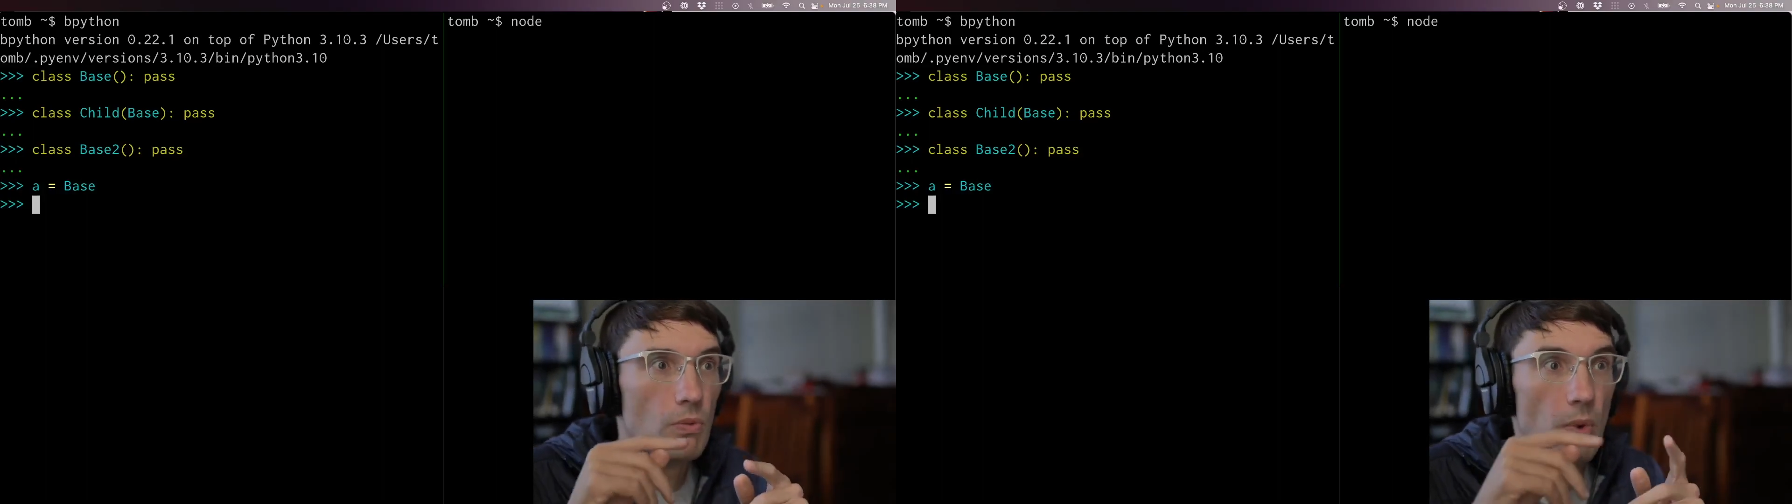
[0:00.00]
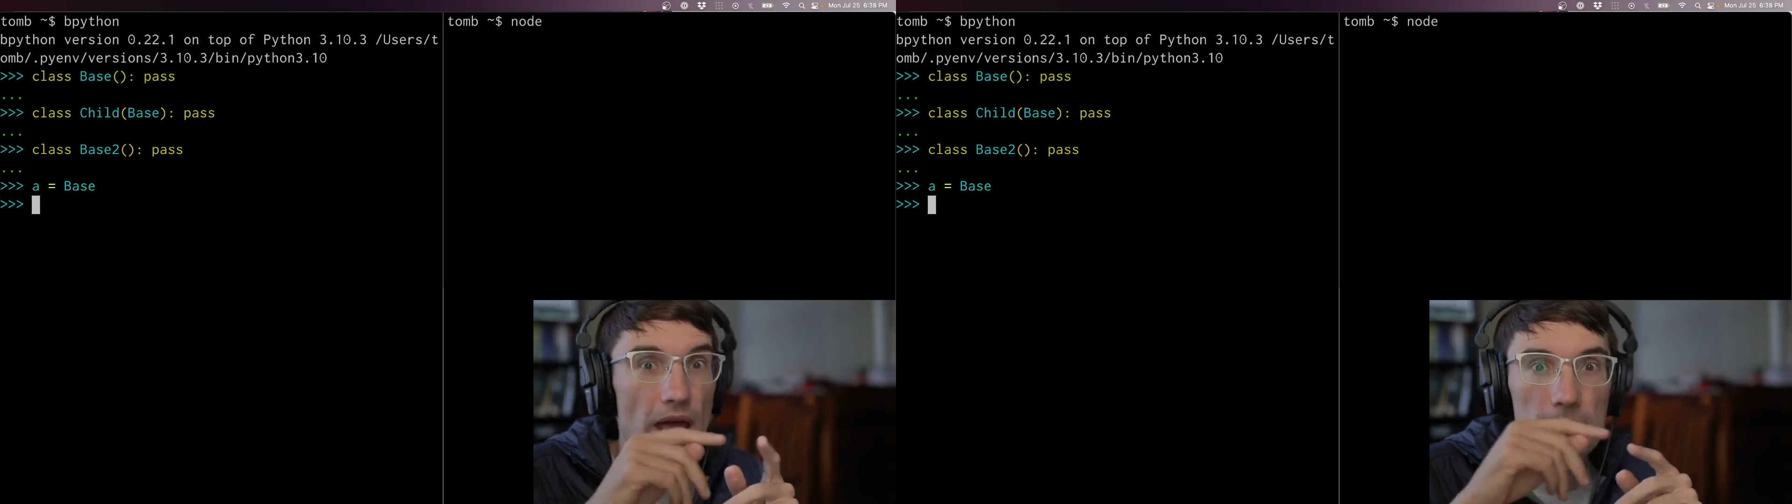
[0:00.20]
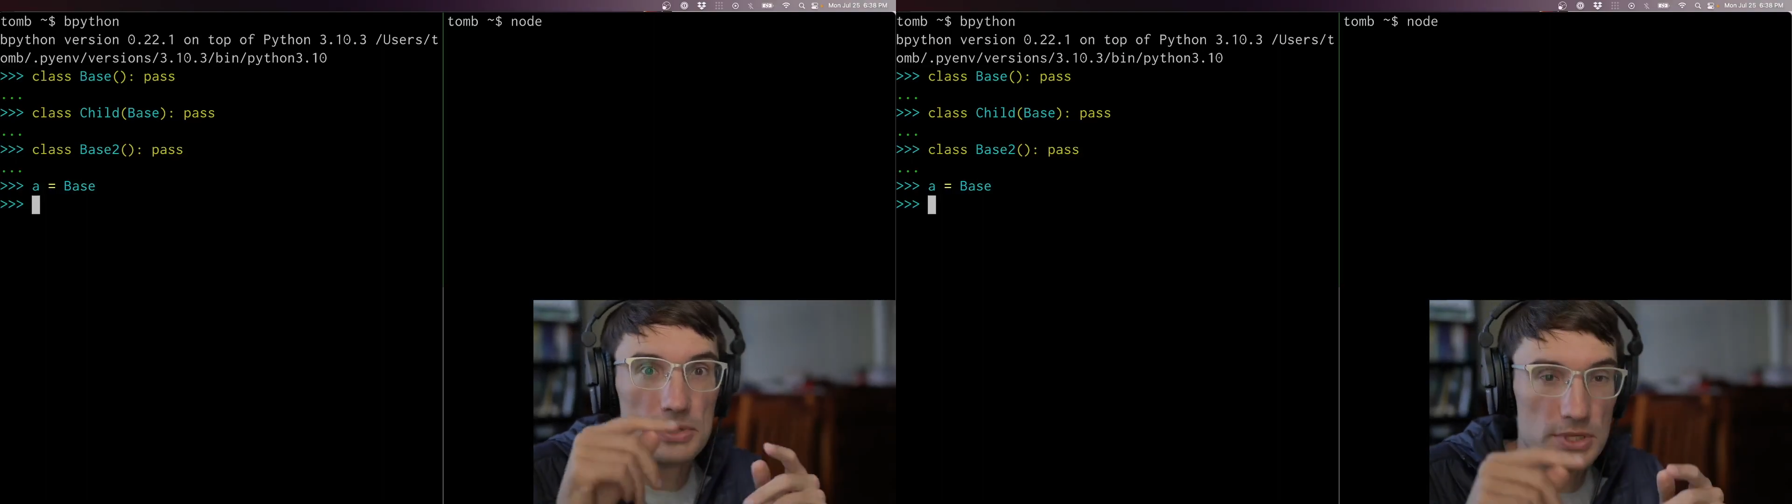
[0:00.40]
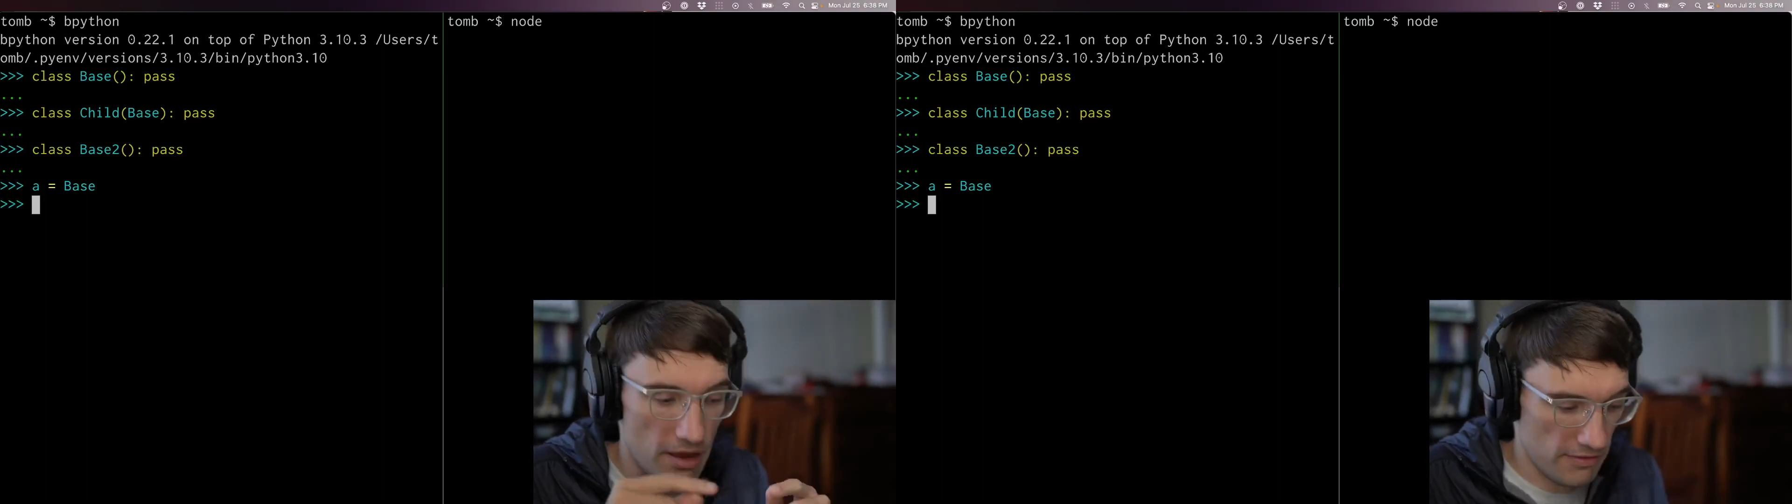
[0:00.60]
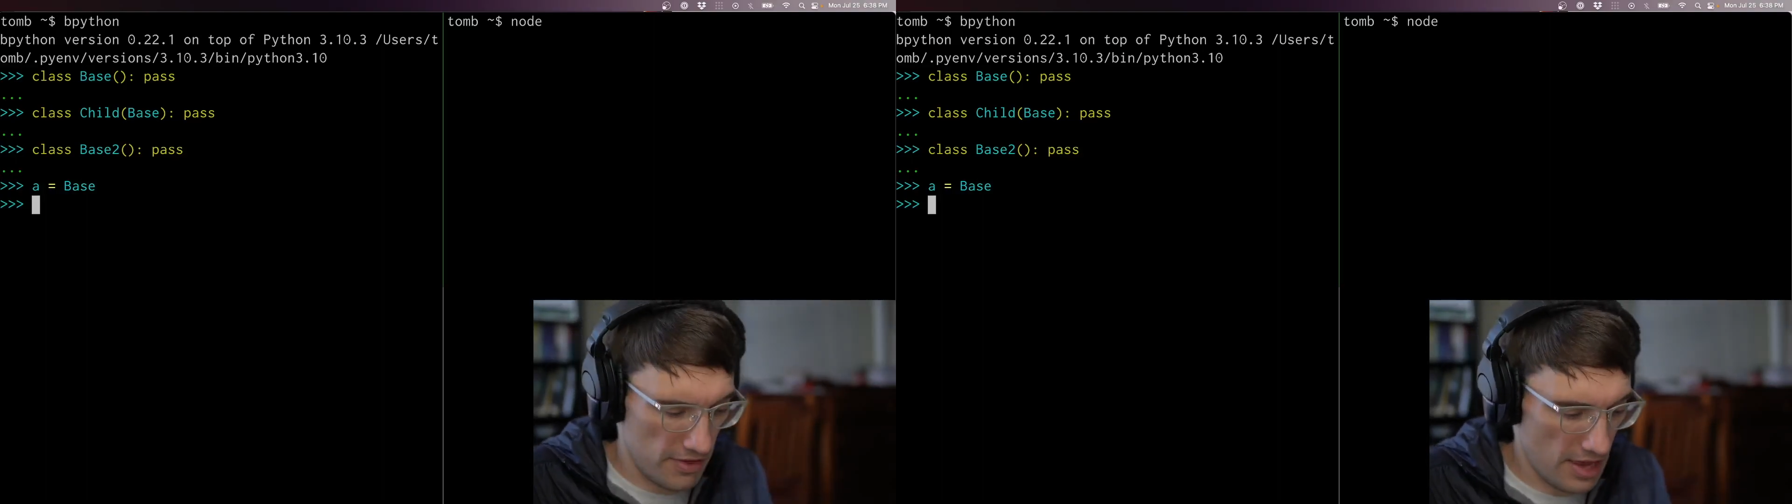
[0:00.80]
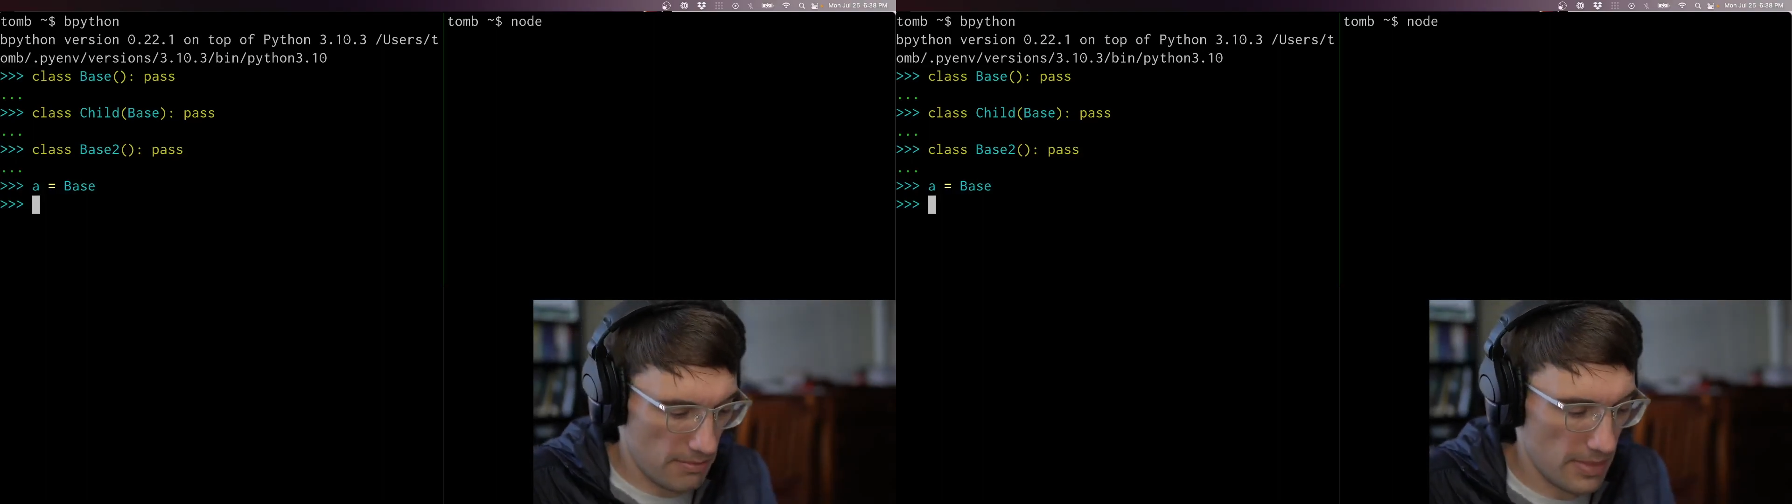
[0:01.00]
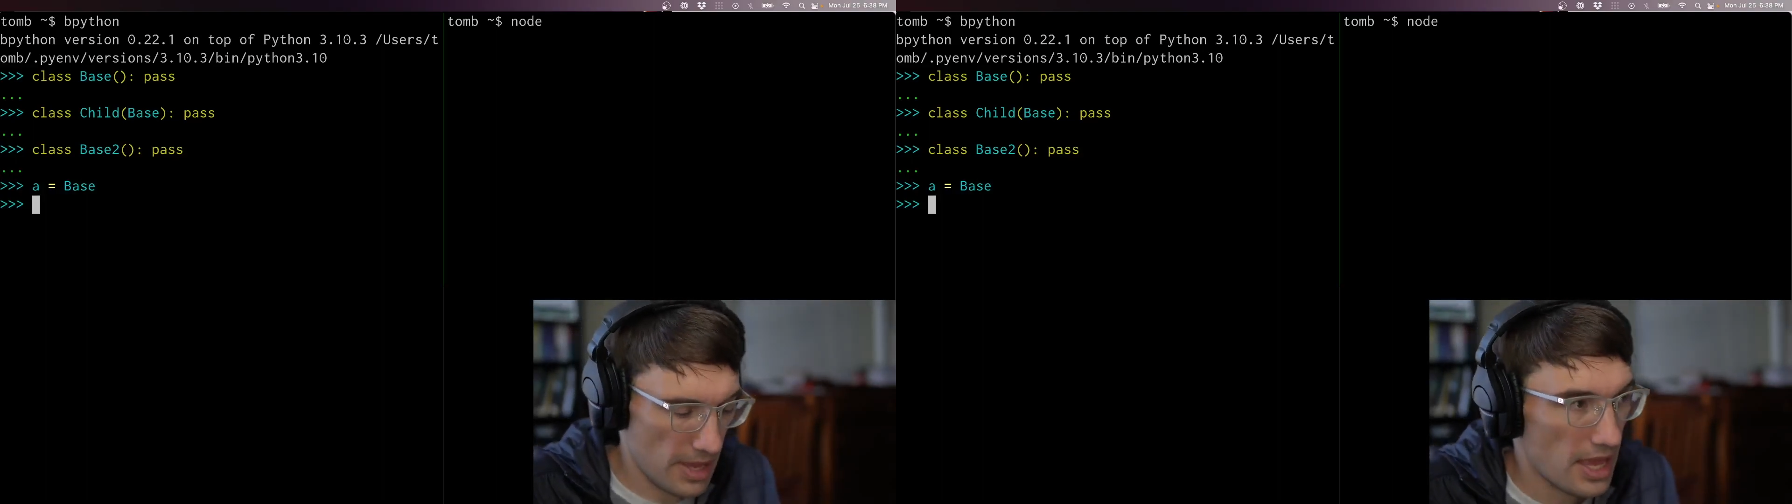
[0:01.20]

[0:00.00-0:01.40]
webs of them.